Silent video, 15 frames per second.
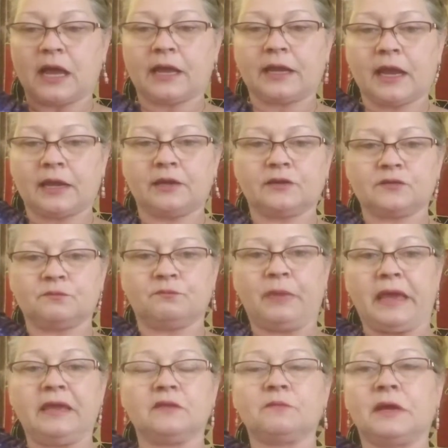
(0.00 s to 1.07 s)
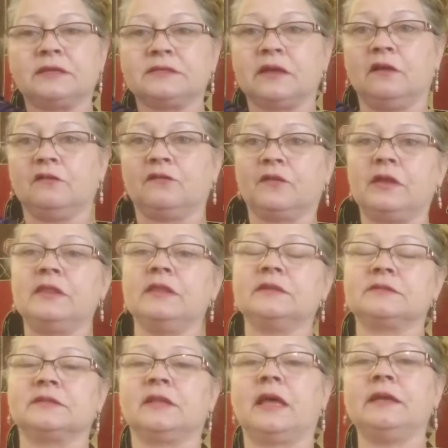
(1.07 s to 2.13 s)
I kind of bathe myself in
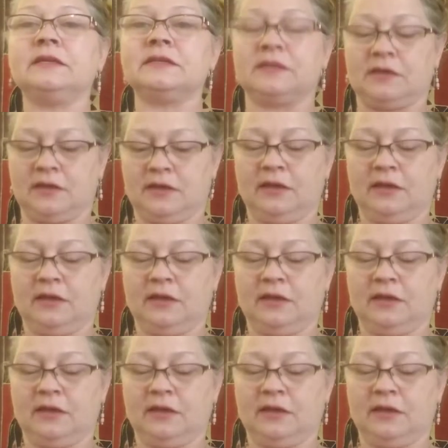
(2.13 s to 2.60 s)
this light,